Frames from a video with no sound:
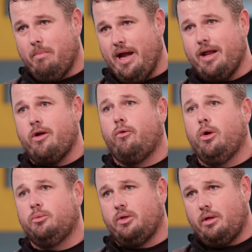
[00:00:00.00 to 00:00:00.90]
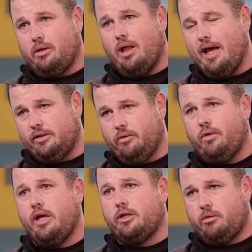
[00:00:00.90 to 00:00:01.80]
being in the rooms with the likes of,
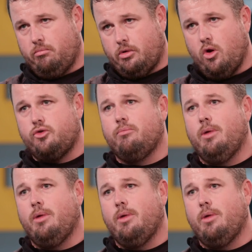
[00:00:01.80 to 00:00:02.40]
Coach